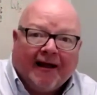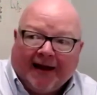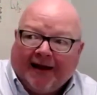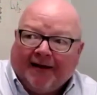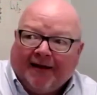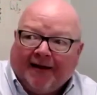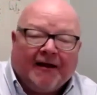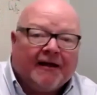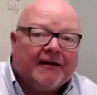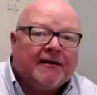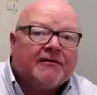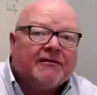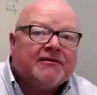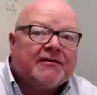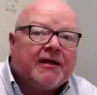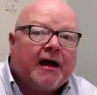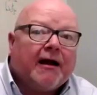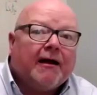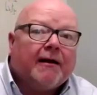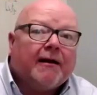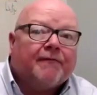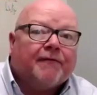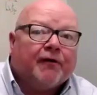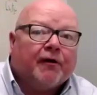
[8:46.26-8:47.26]
and then
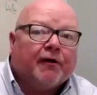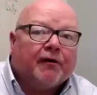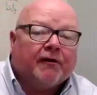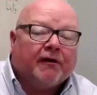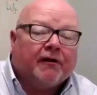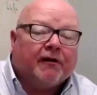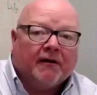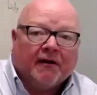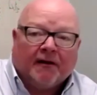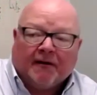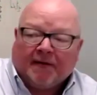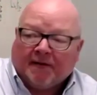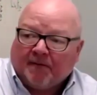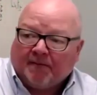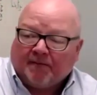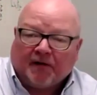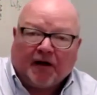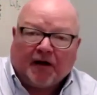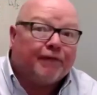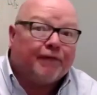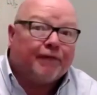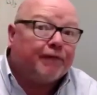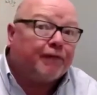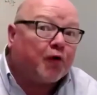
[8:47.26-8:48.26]
sign up for the
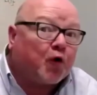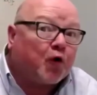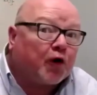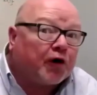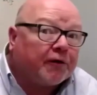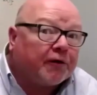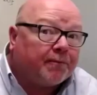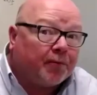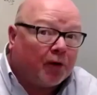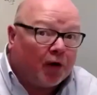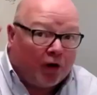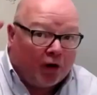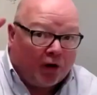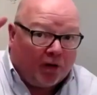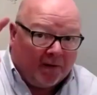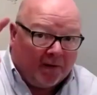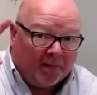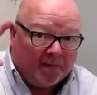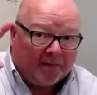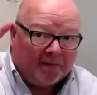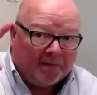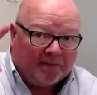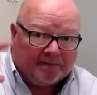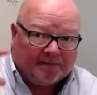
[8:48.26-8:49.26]

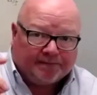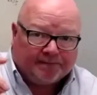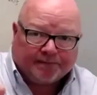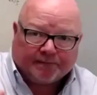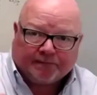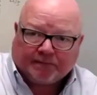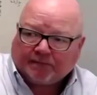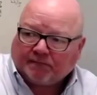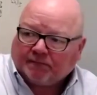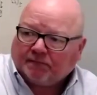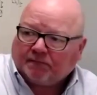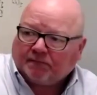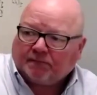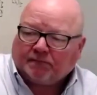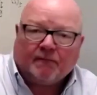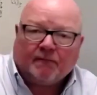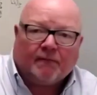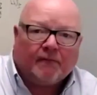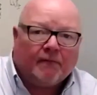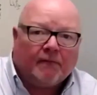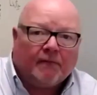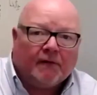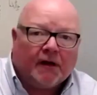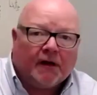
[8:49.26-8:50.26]
affordable
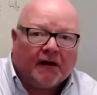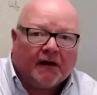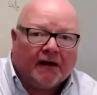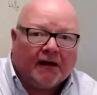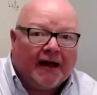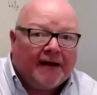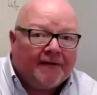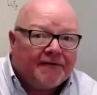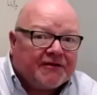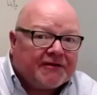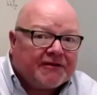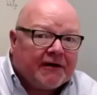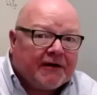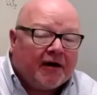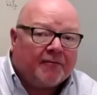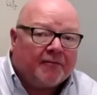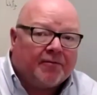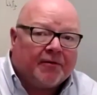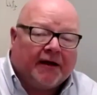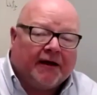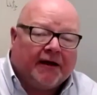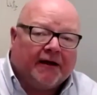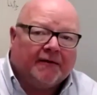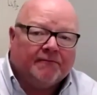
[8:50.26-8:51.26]
lifestyle
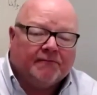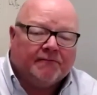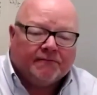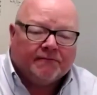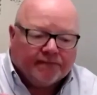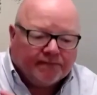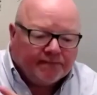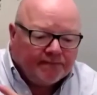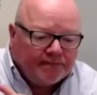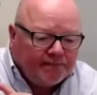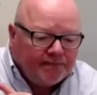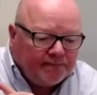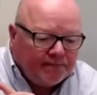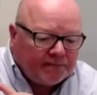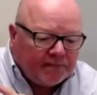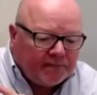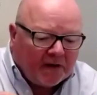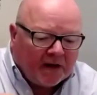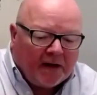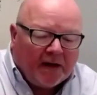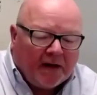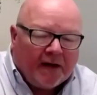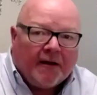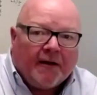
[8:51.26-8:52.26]
plan,
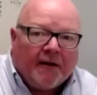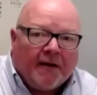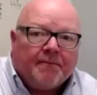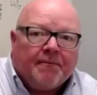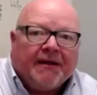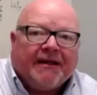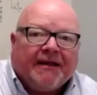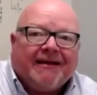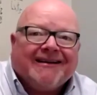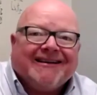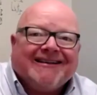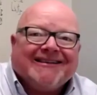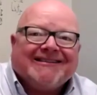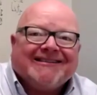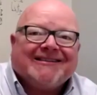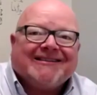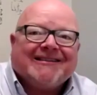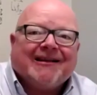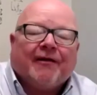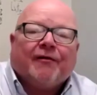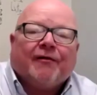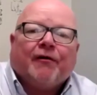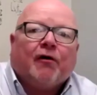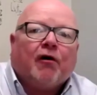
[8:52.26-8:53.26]

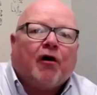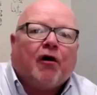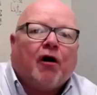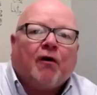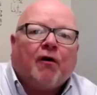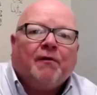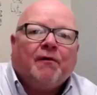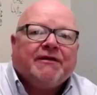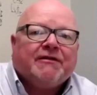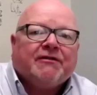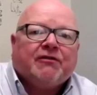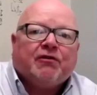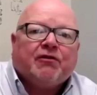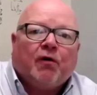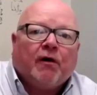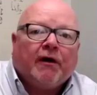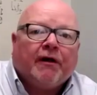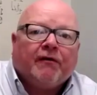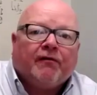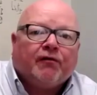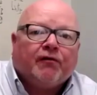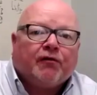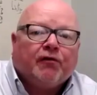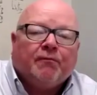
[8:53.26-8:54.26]
because they're always
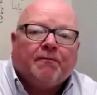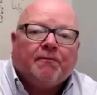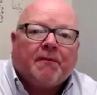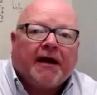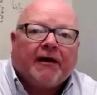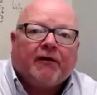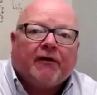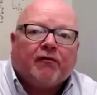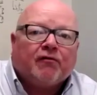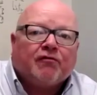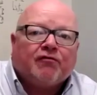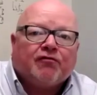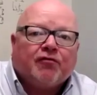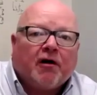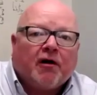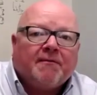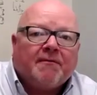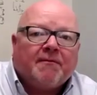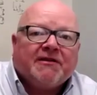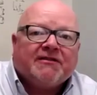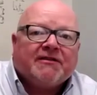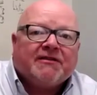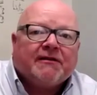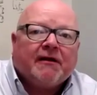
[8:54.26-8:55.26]
going through micro
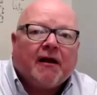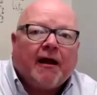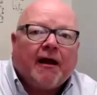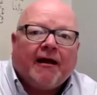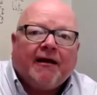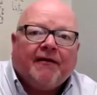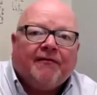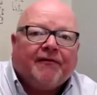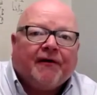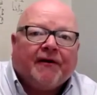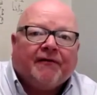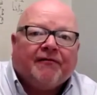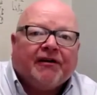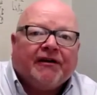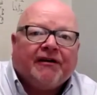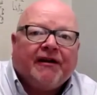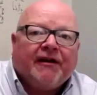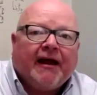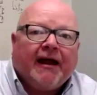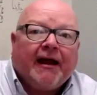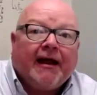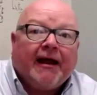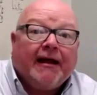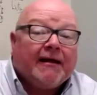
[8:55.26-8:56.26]
traumas in life every
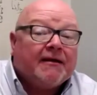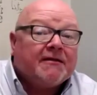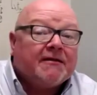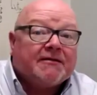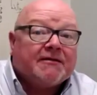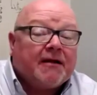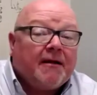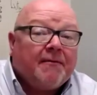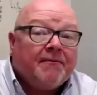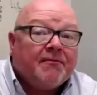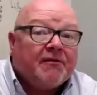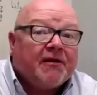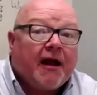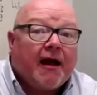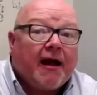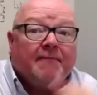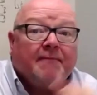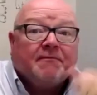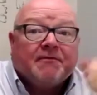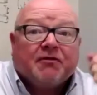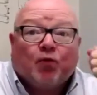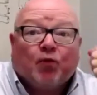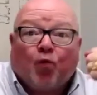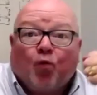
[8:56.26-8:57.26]
day. And
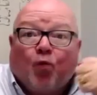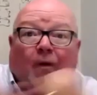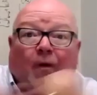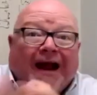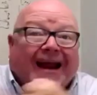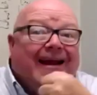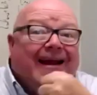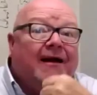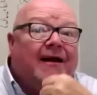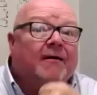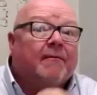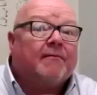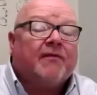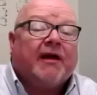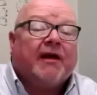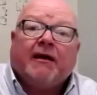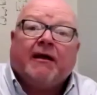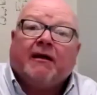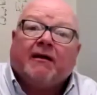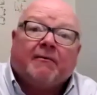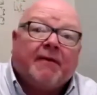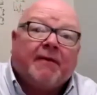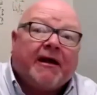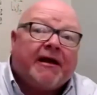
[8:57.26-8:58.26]
sometimes, wham, they
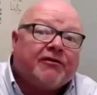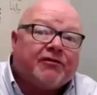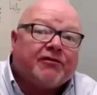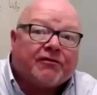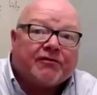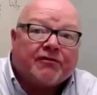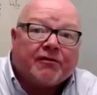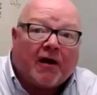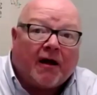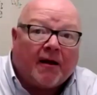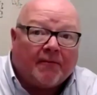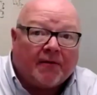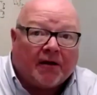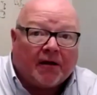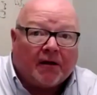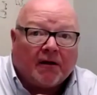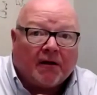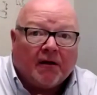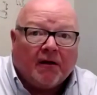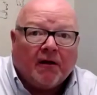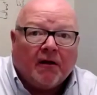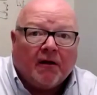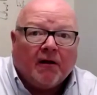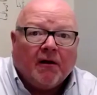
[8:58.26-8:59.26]
get a major trauma.
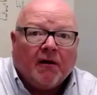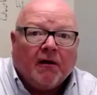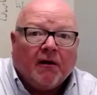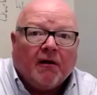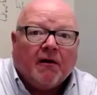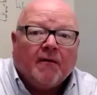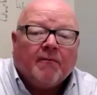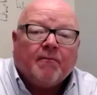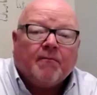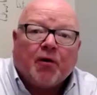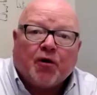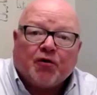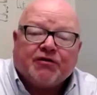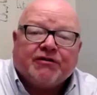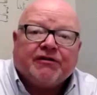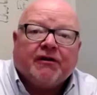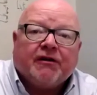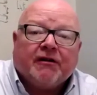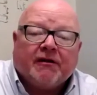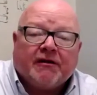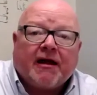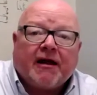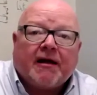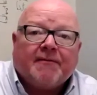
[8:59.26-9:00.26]
Most
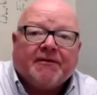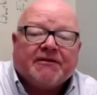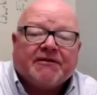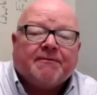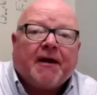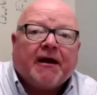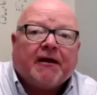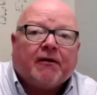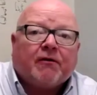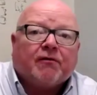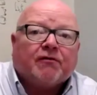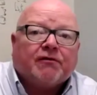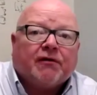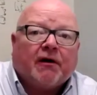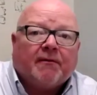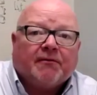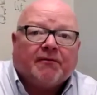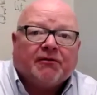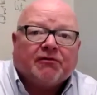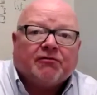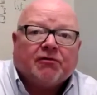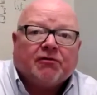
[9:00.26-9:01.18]
of the time, it's micro traumas.